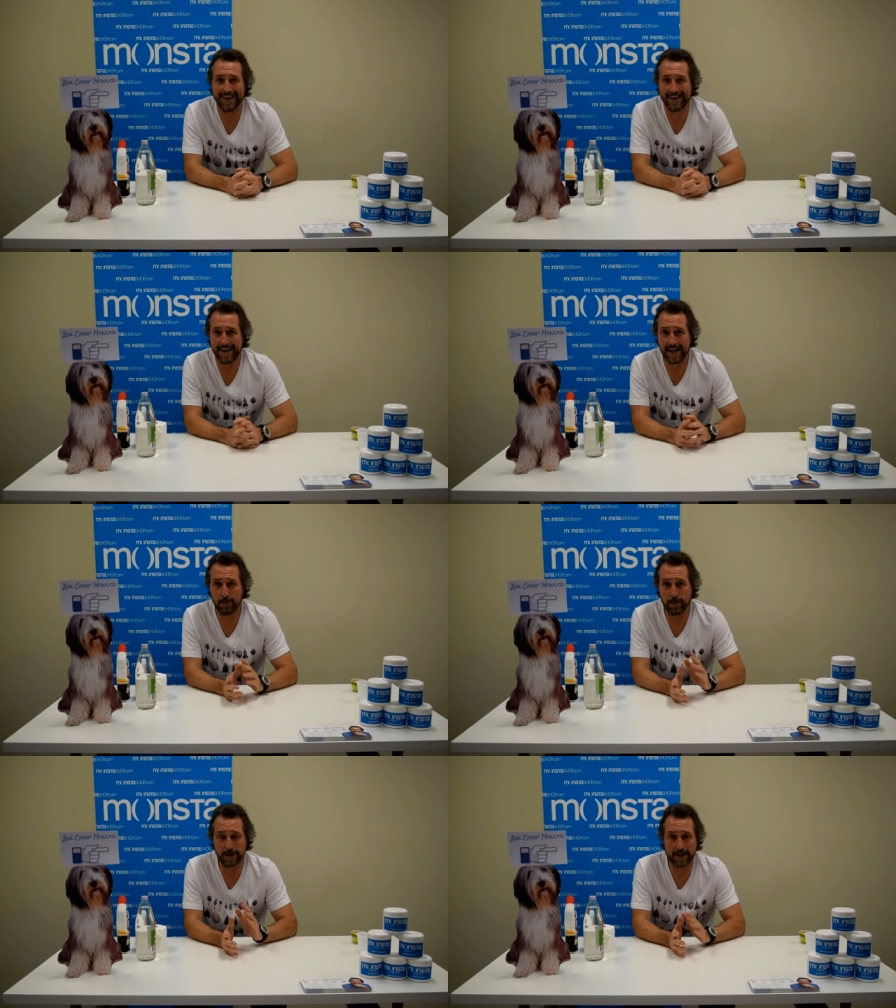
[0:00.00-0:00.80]

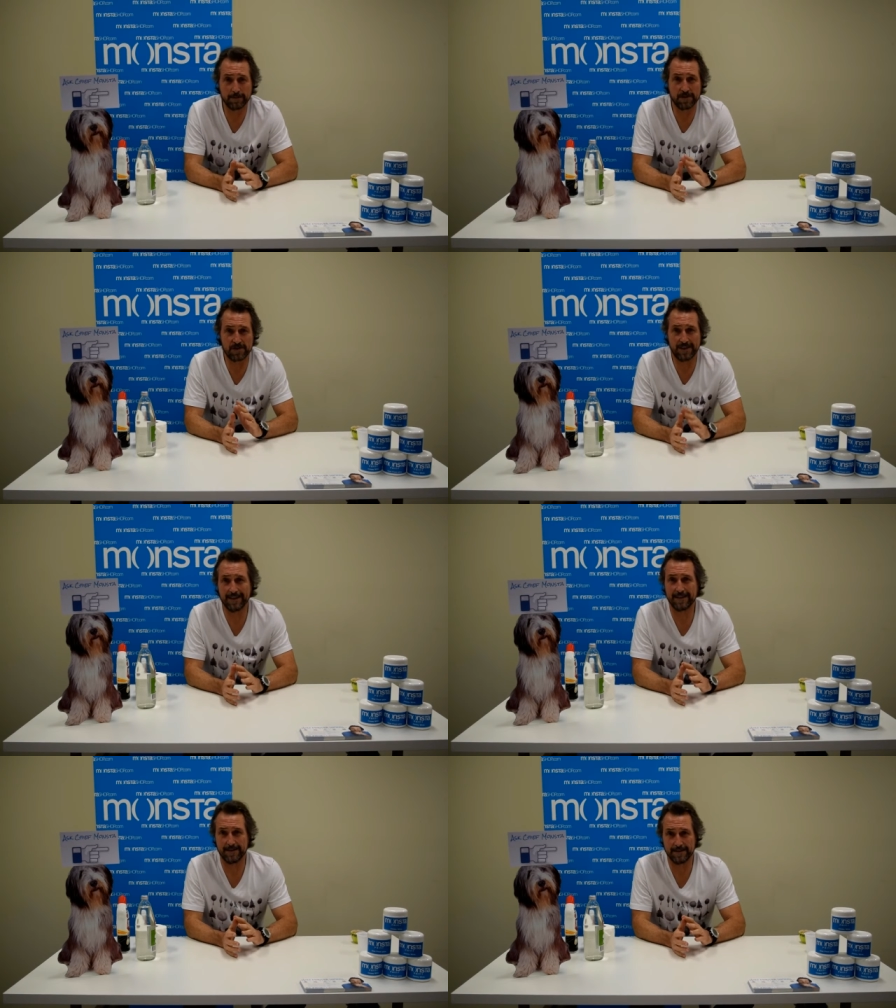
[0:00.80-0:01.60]
Now when we come to
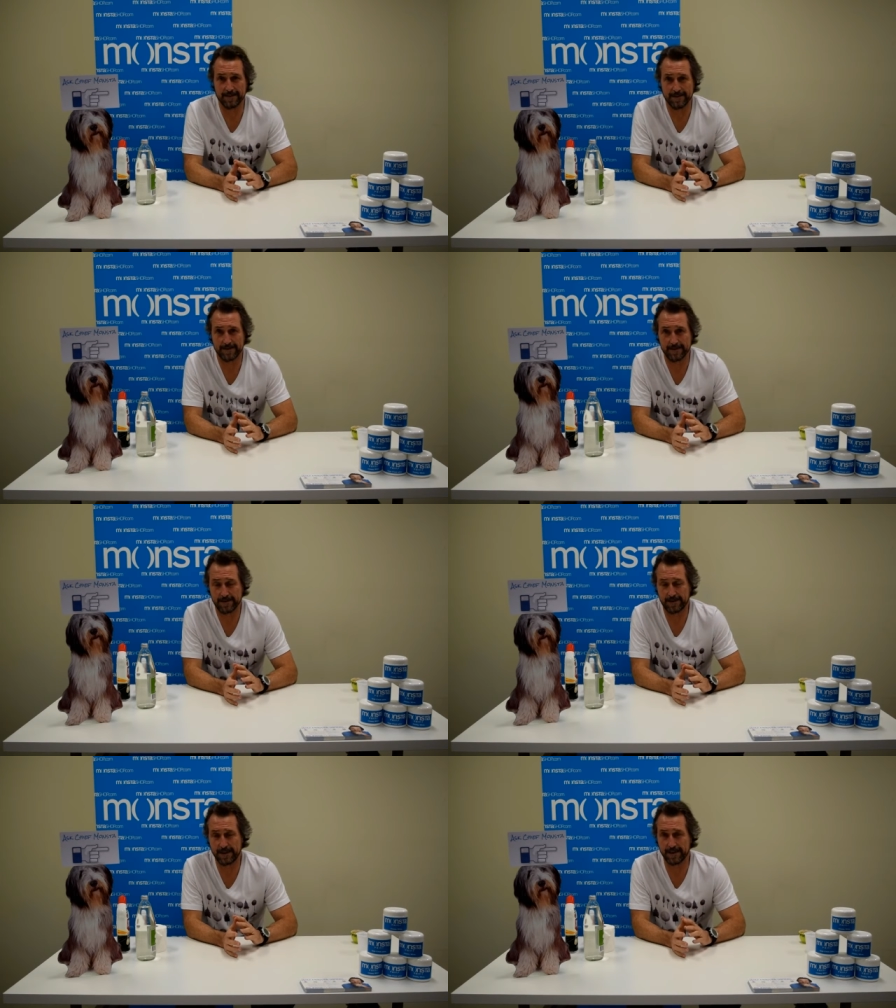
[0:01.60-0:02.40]
silicon
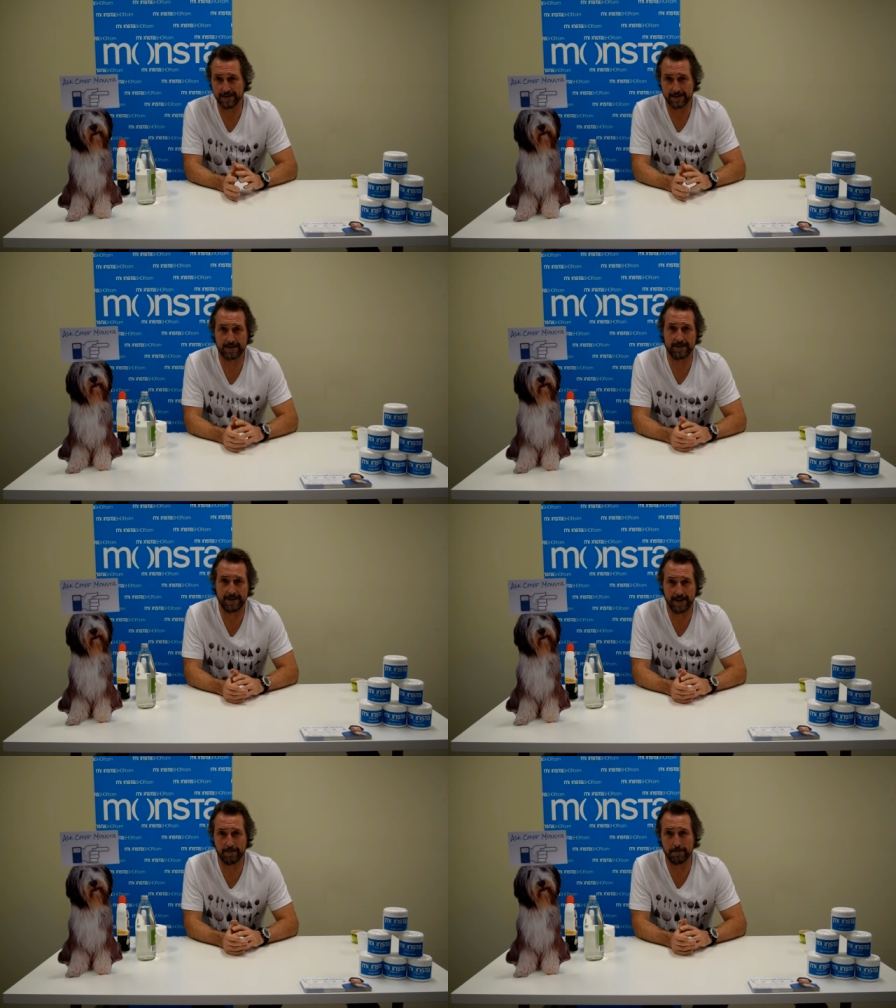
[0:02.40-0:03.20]
sealants
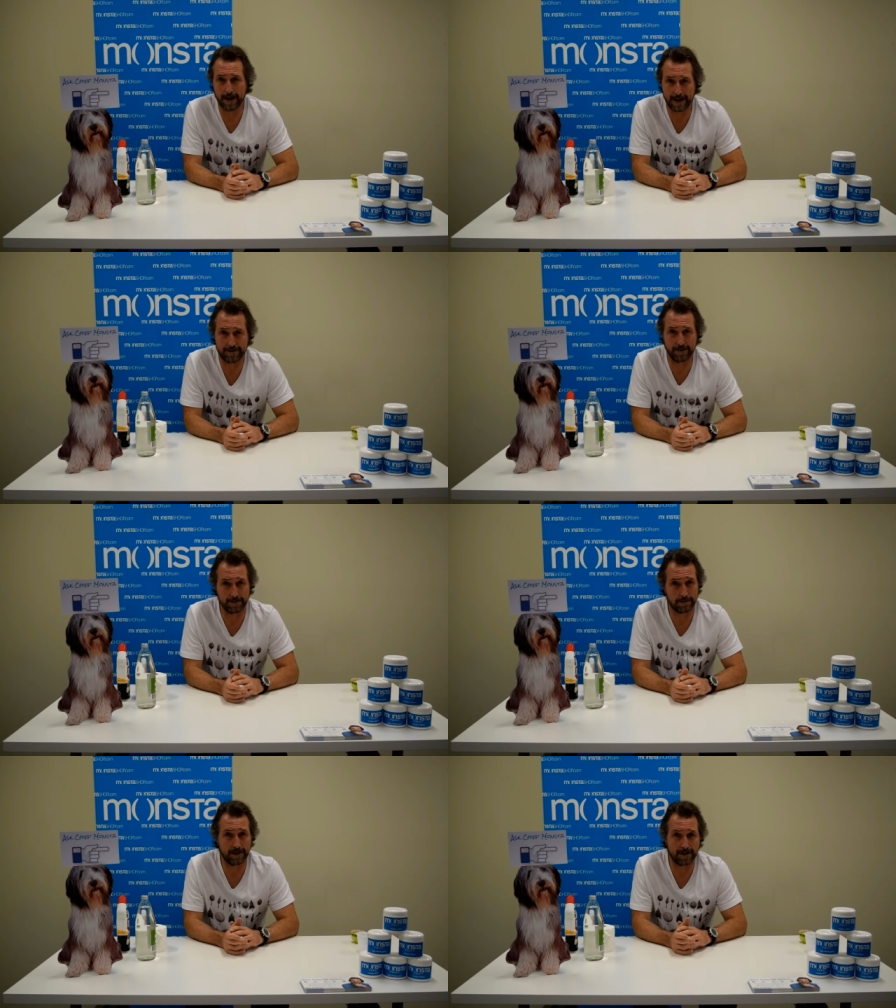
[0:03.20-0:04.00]
in bathrooms,
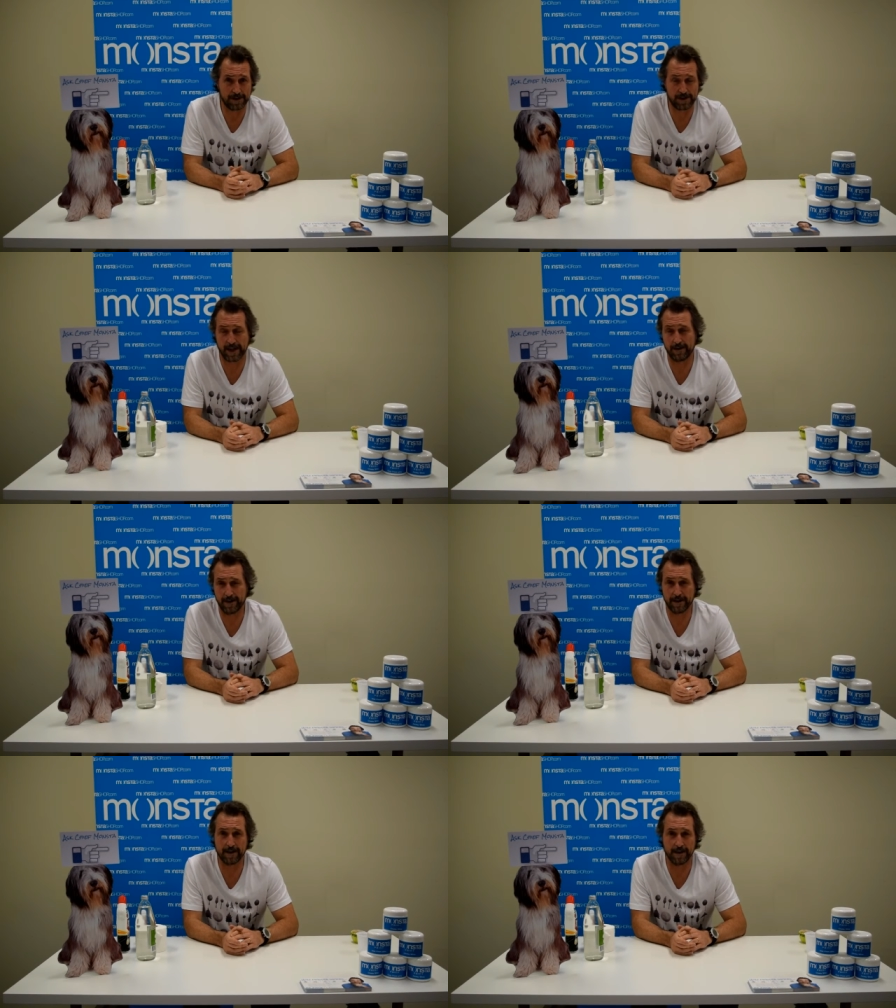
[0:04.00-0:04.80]
particularly shower
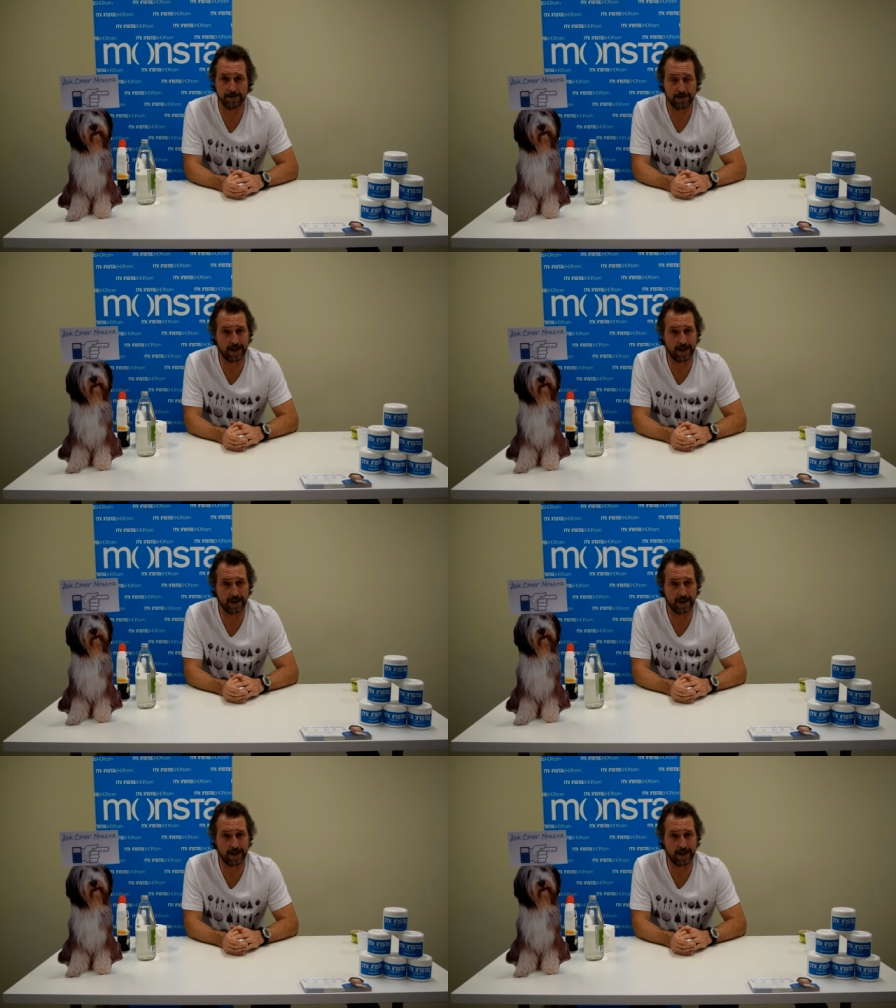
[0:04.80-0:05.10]
alcoves.